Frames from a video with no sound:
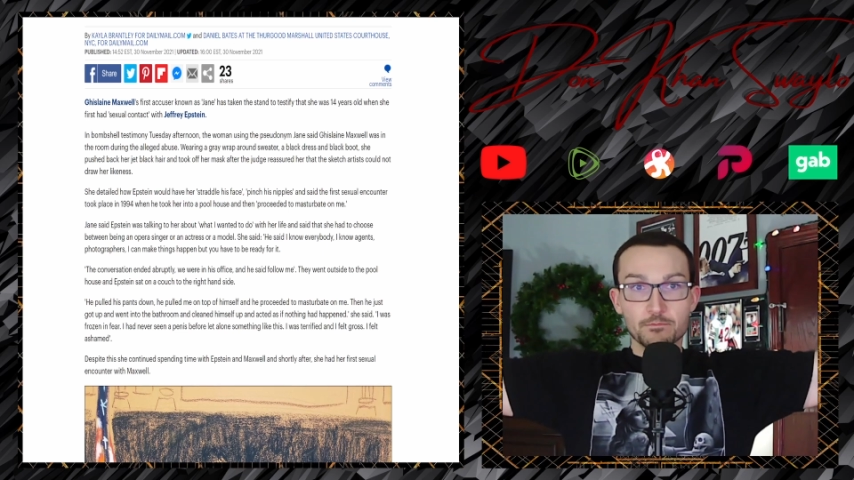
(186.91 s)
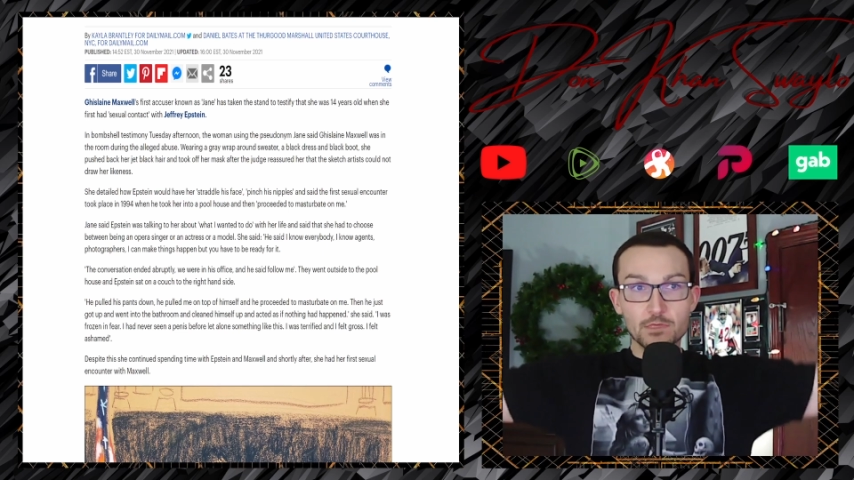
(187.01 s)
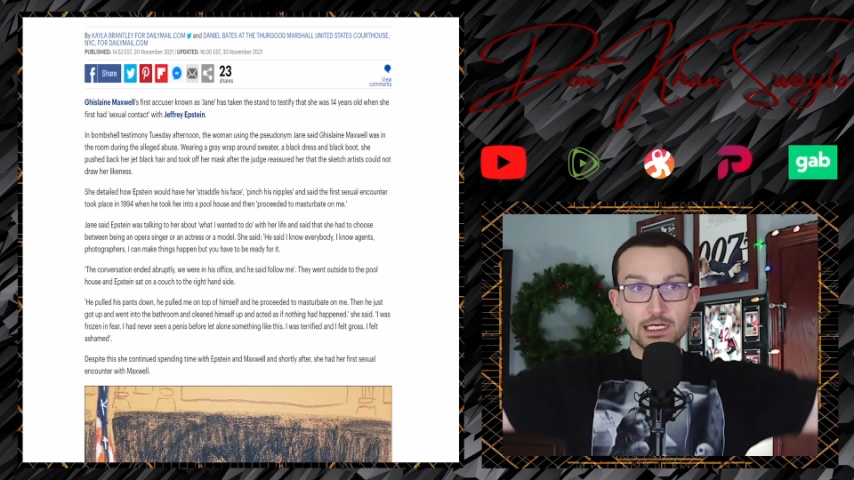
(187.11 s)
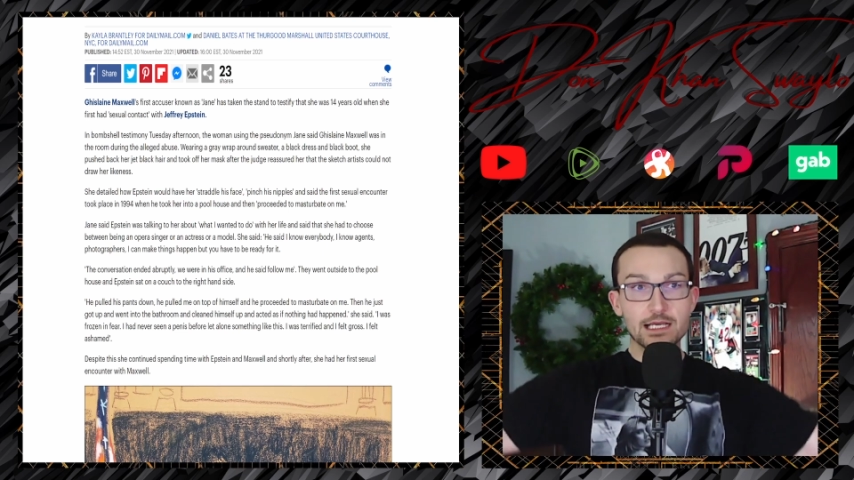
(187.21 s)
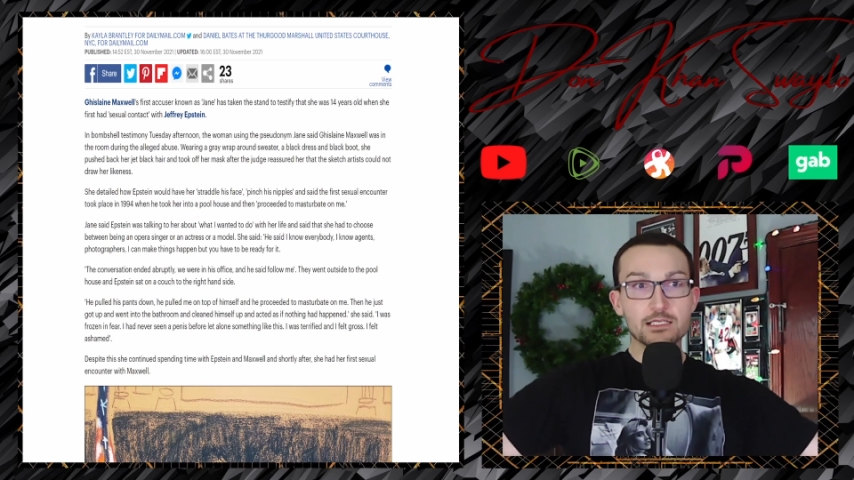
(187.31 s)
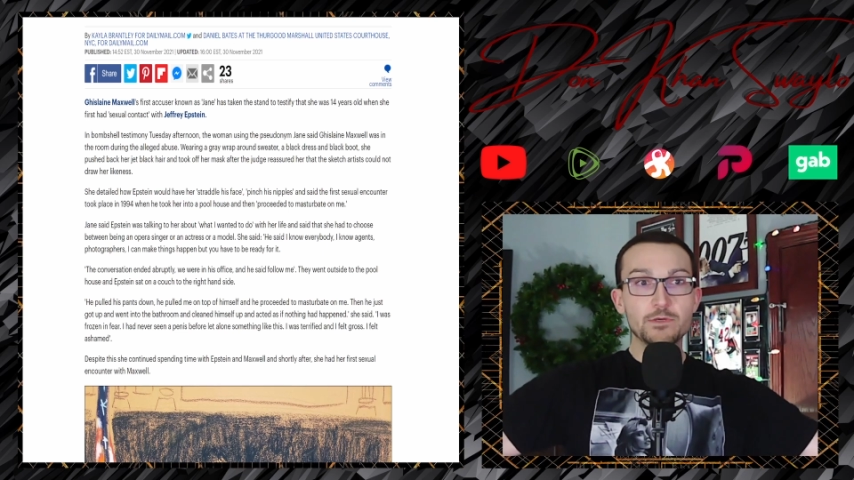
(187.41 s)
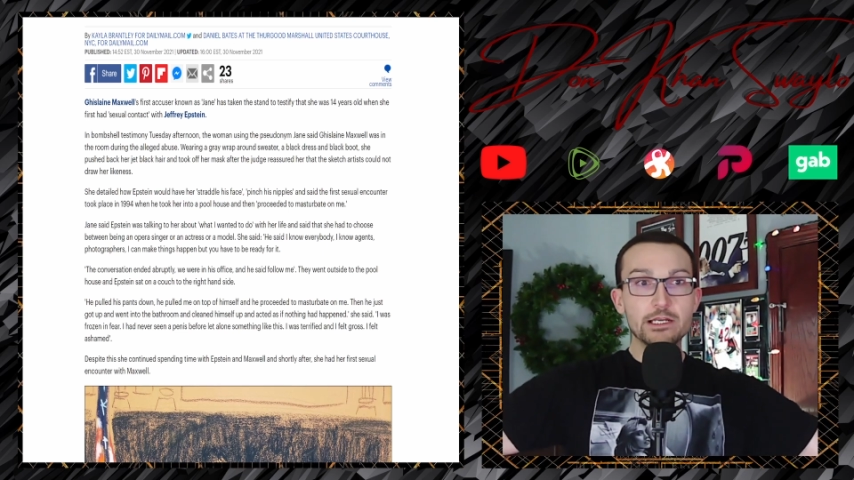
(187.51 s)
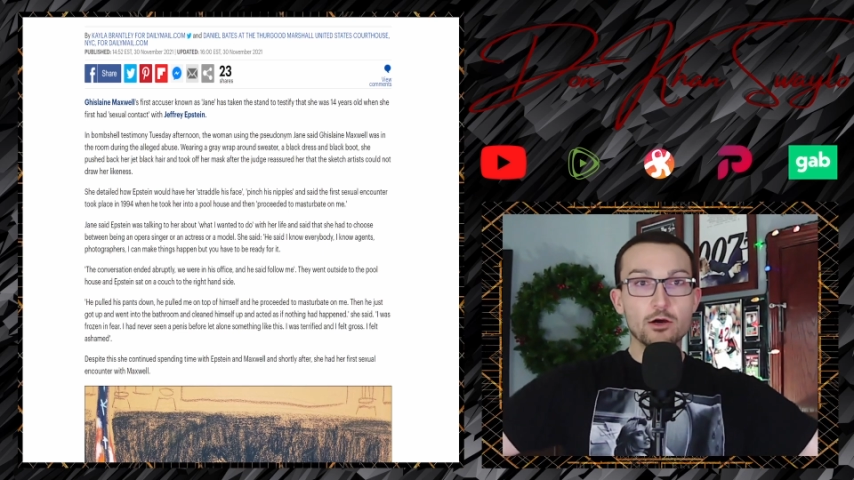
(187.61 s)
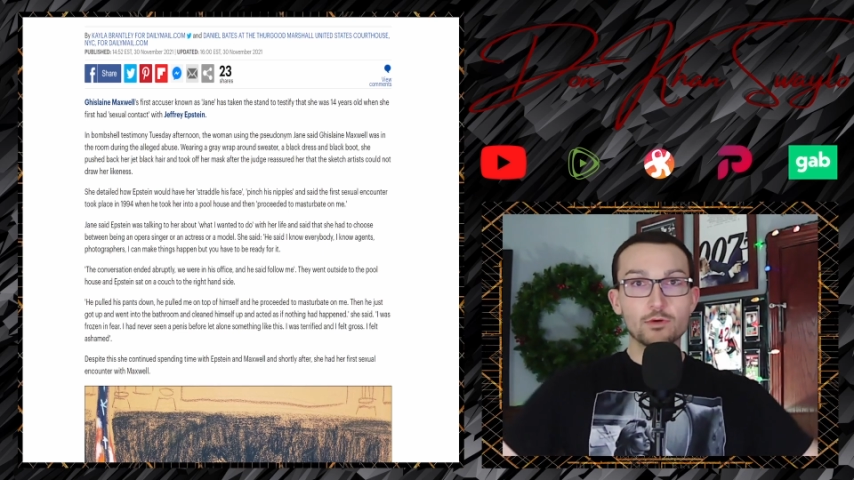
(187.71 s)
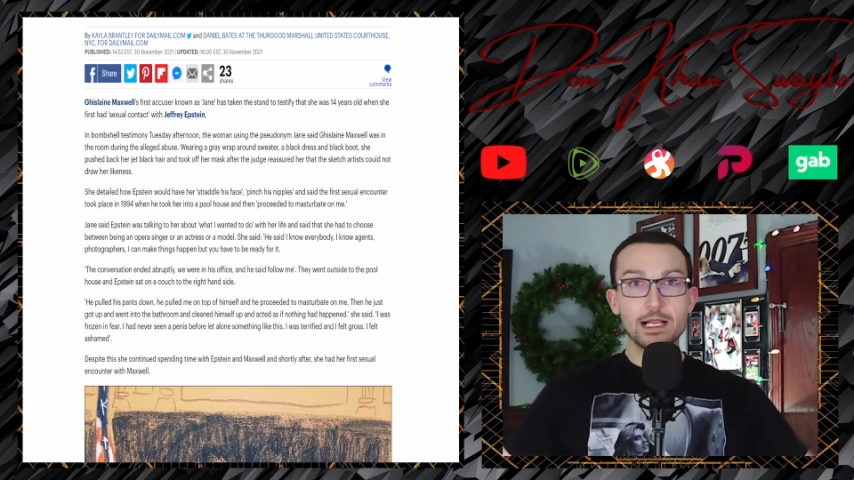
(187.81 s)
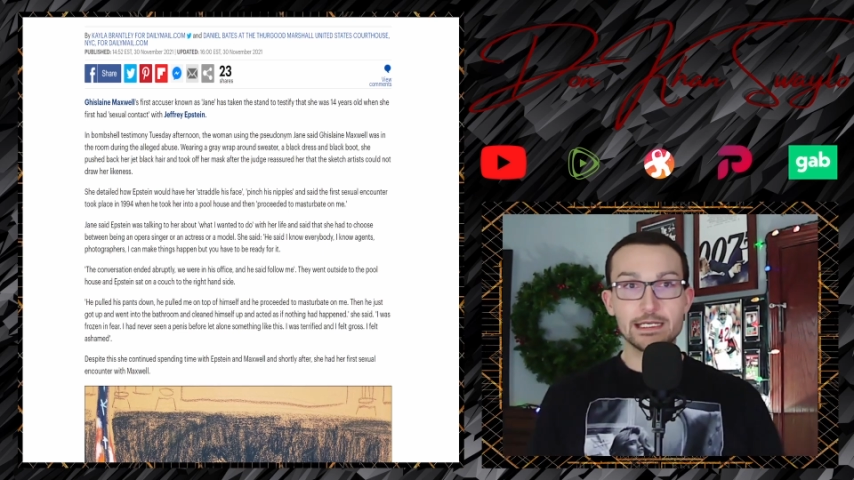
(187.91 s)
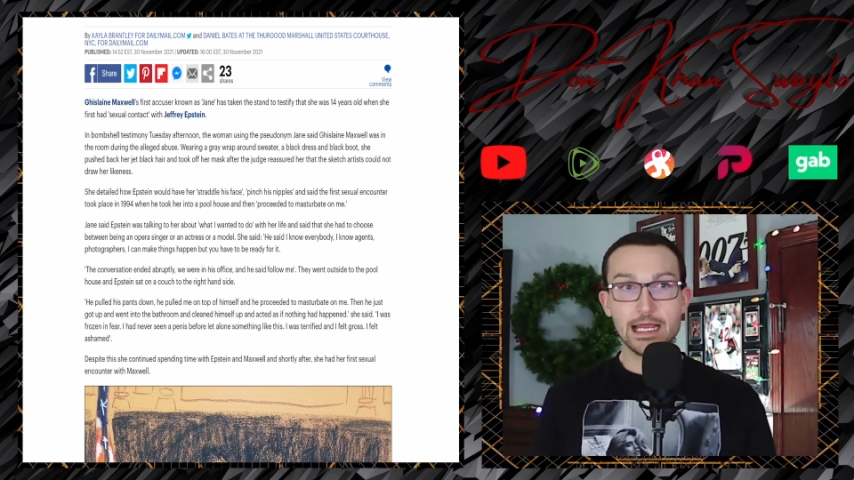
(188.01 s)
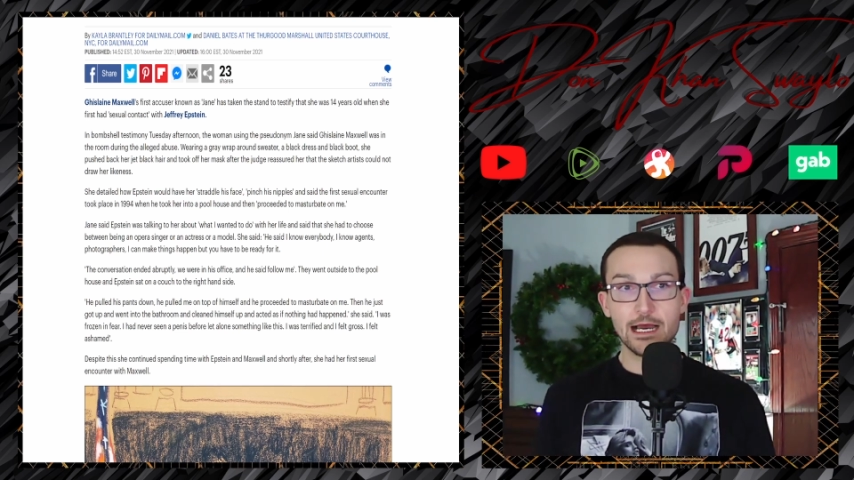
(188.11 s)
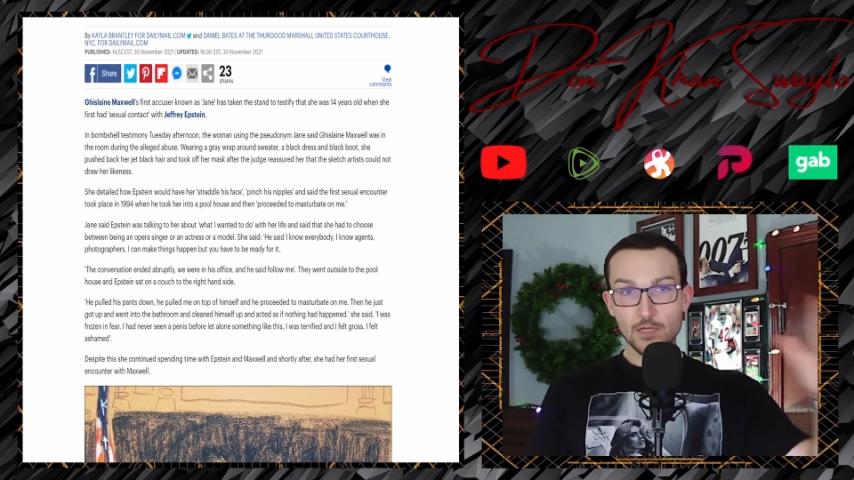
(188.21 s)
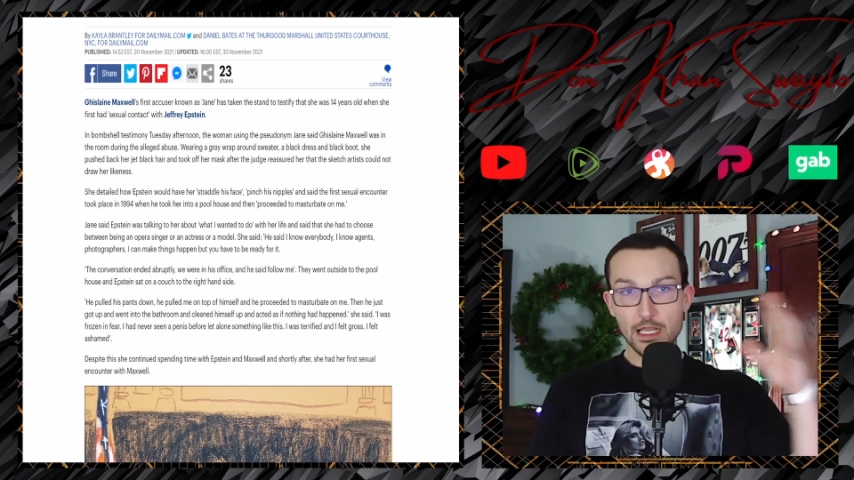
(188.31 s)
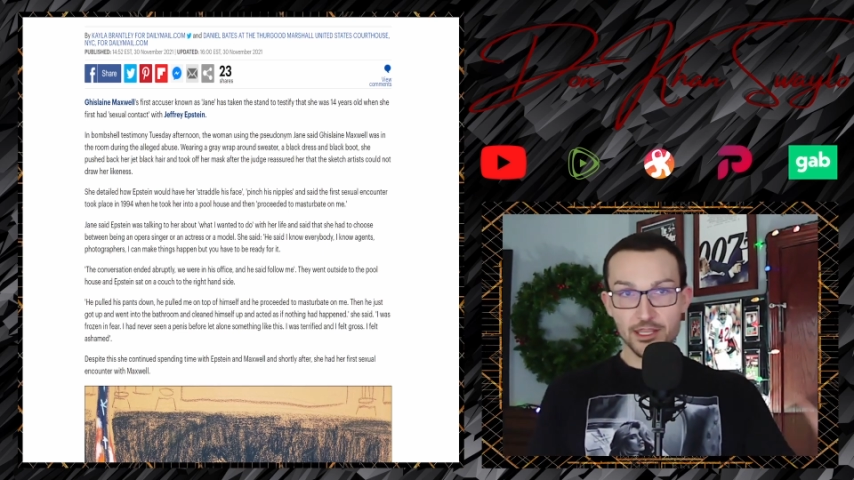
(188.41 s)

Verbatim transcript: But as we know right now,